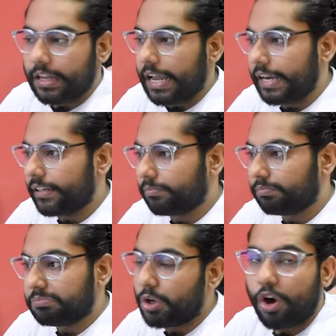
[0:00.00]
and
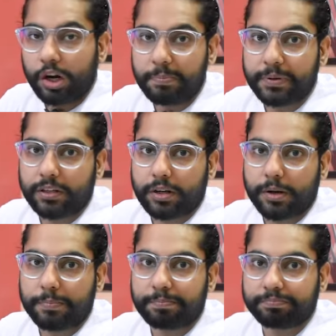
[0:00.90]
all
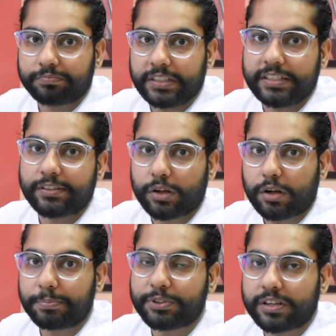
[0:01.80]
these
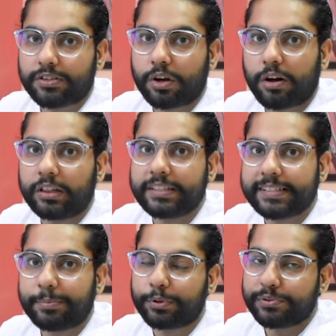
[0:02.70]
options, all these
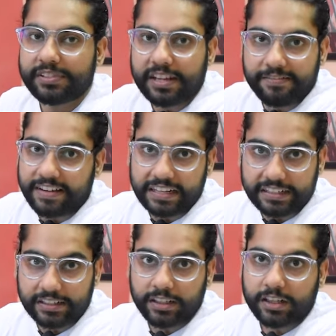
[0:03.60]
approaches are
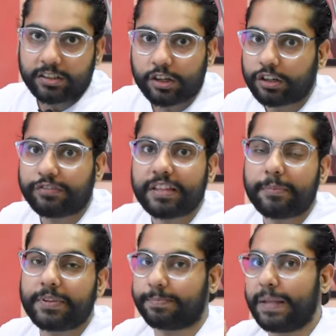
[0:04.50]
valid. None of
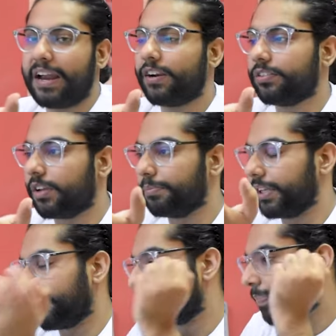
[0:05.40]
them is bad or
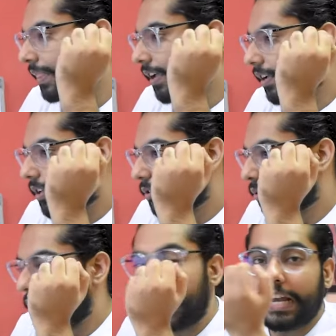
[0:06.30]
something.
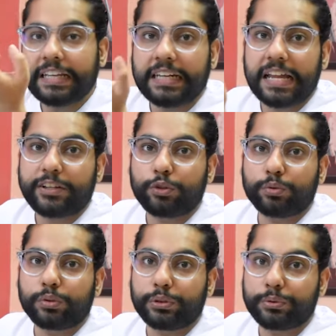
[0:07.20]
So I like
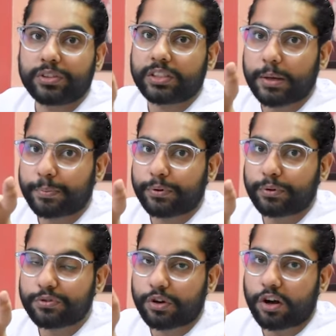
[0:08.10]
to use the
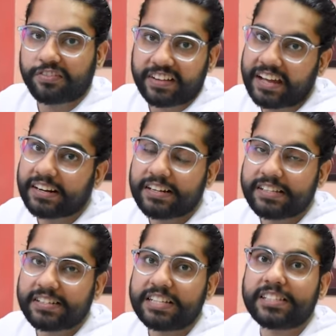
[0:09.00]
approach of array
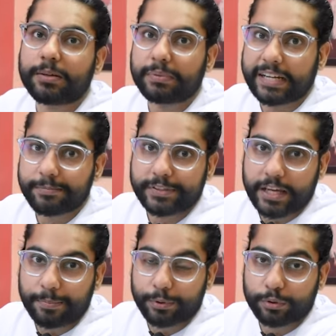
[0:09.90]
list and sometimes the
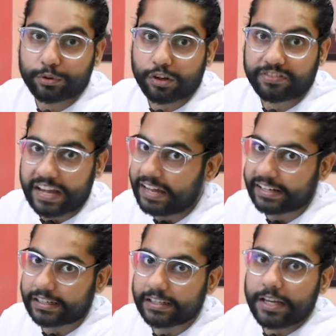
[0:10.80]
approach of array.